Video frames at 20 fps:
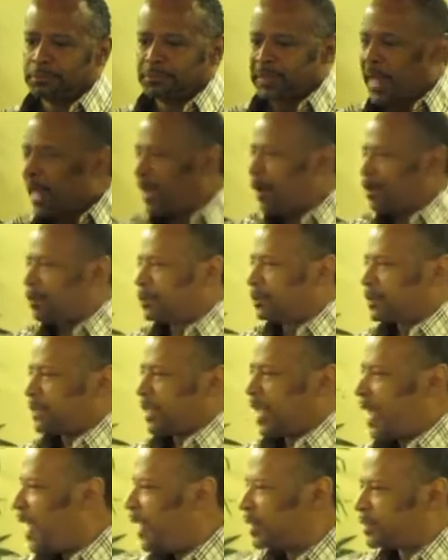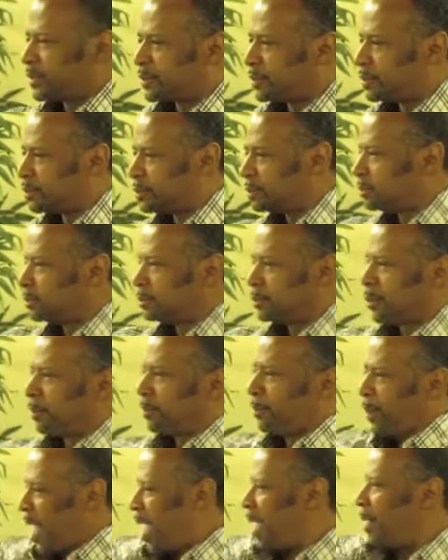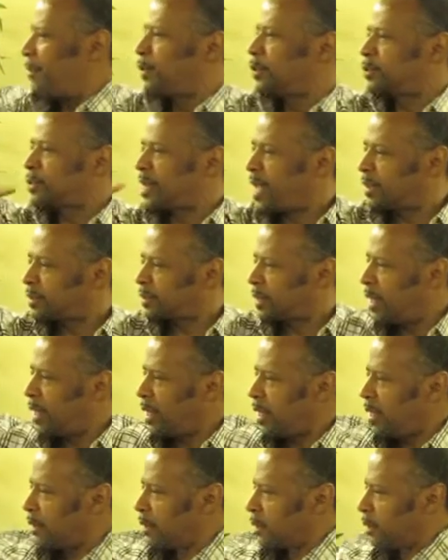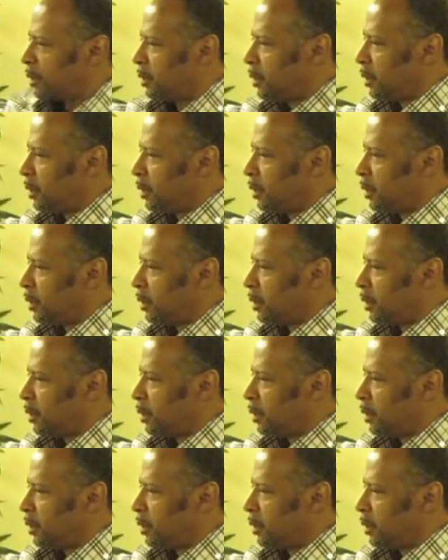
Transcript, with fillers: They don't test pebbles out there.